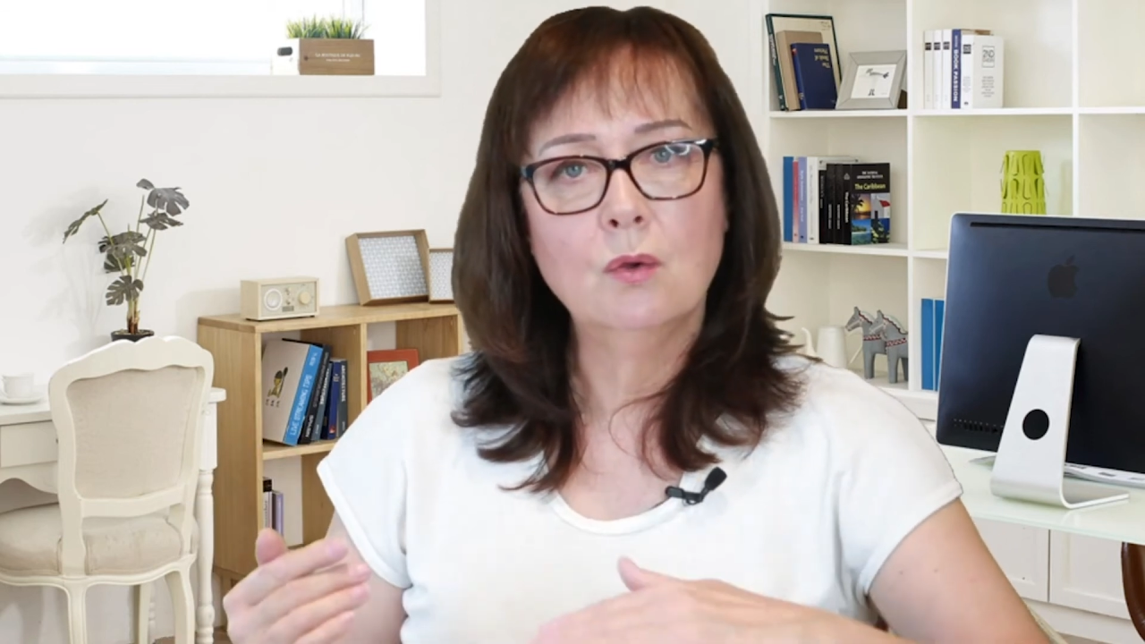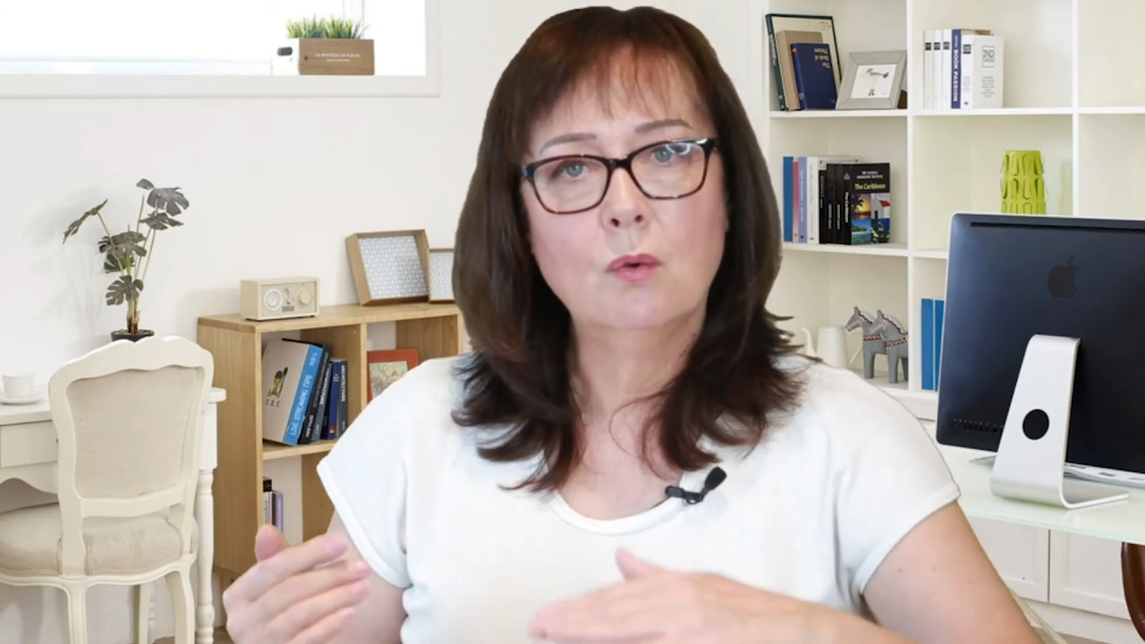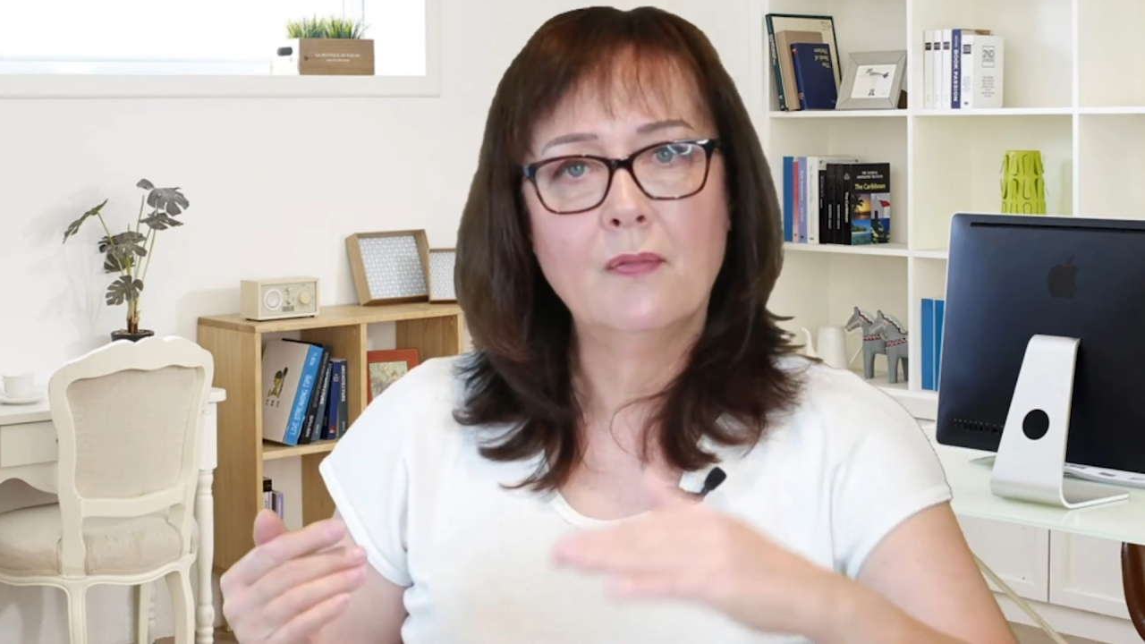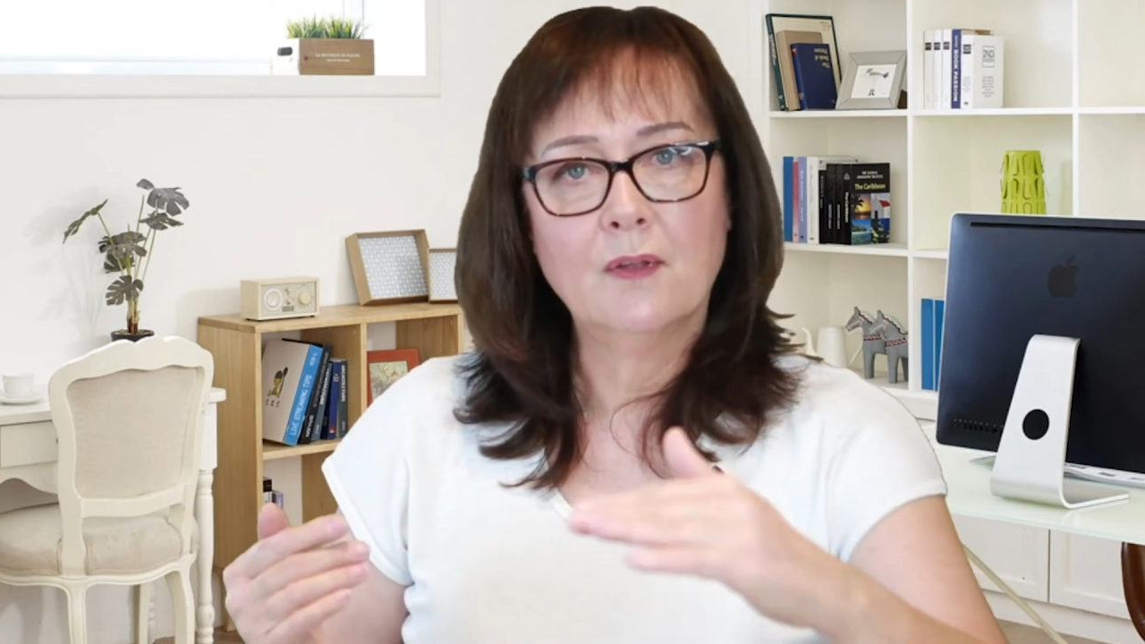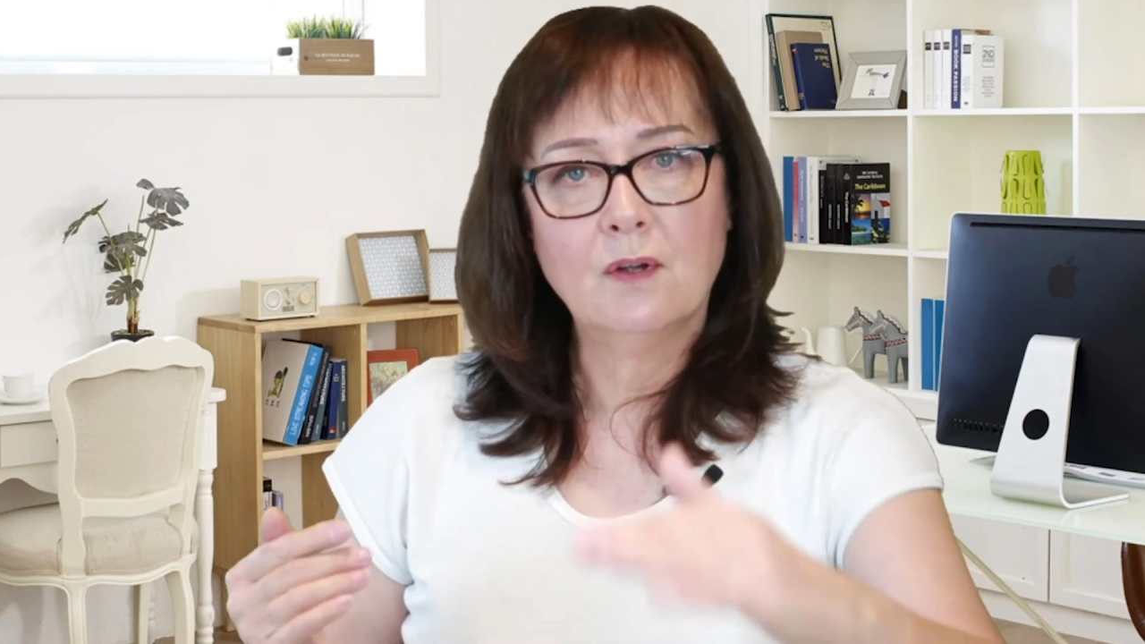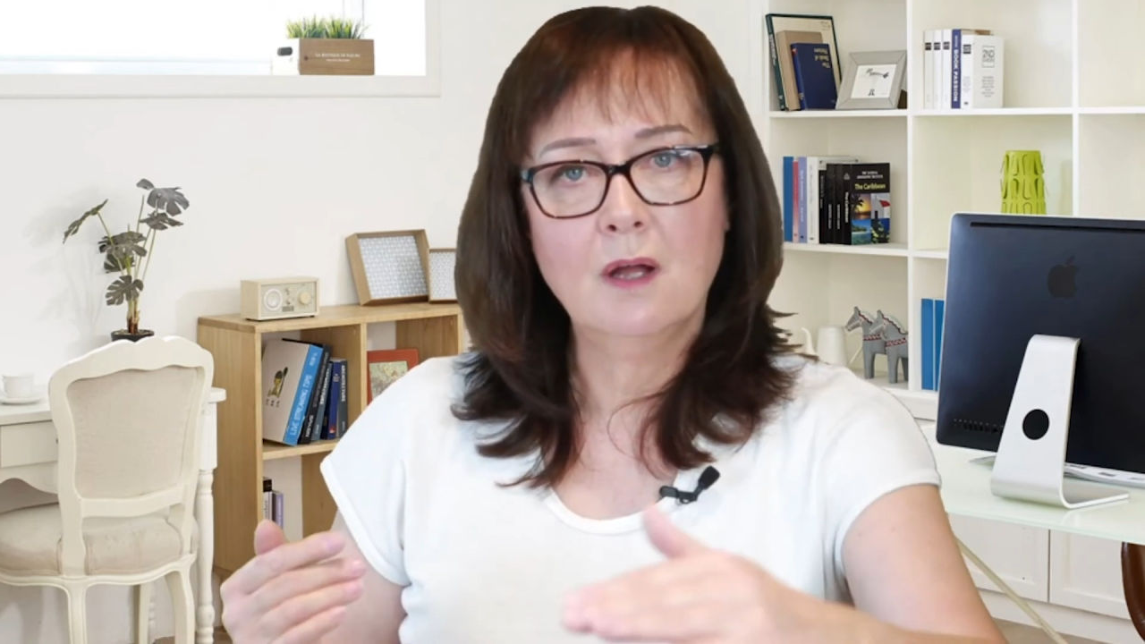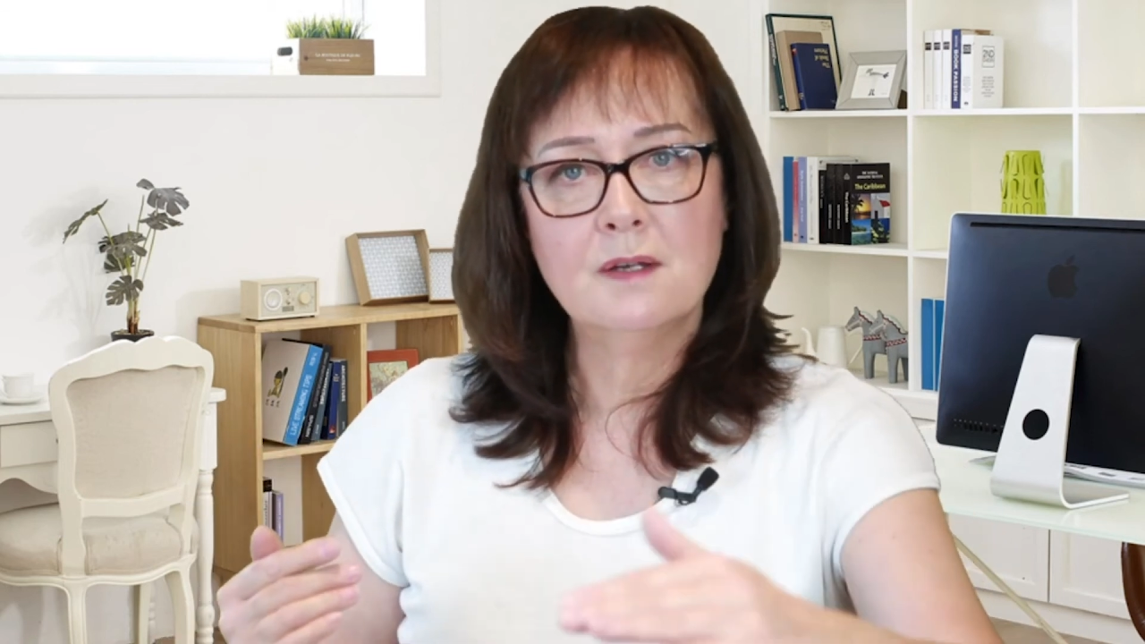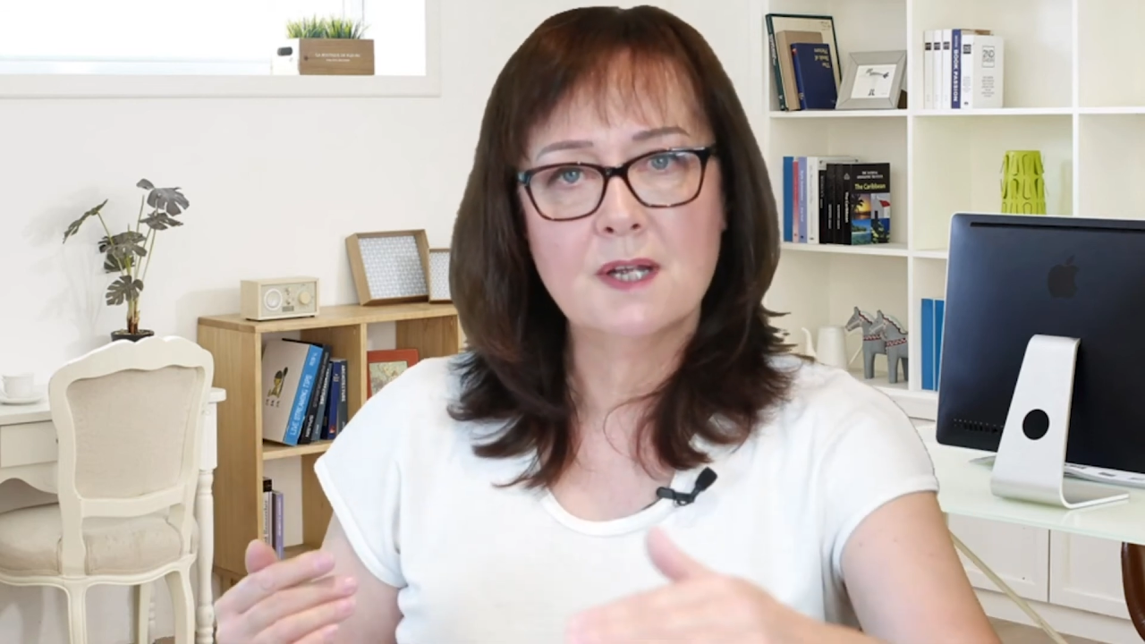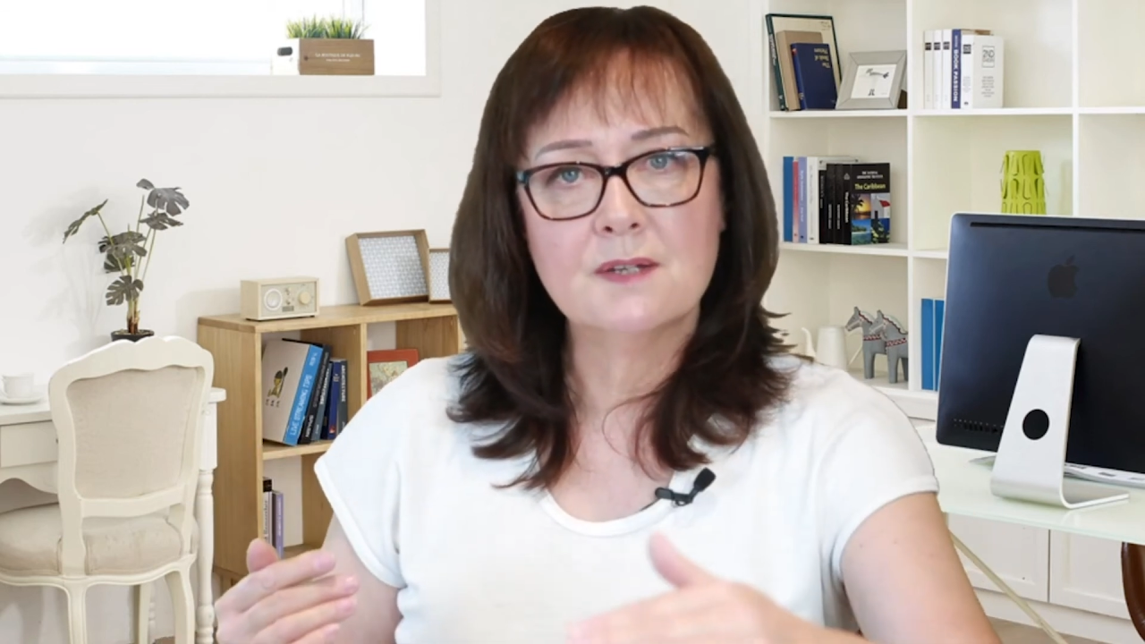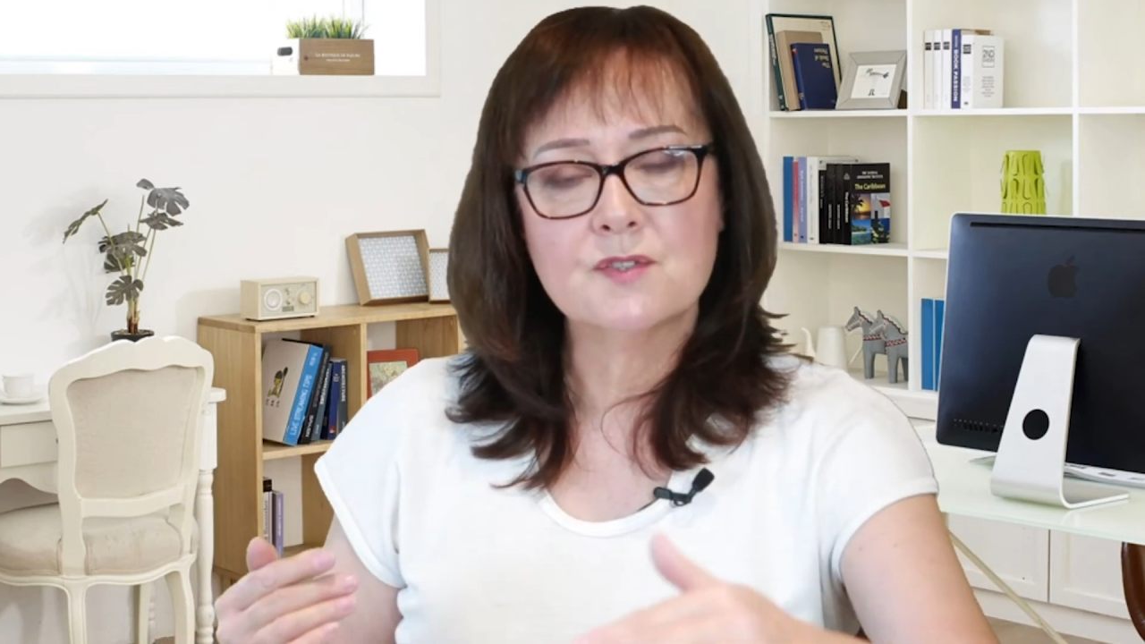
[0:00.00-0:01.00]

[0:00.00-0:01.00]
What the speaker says: and the contents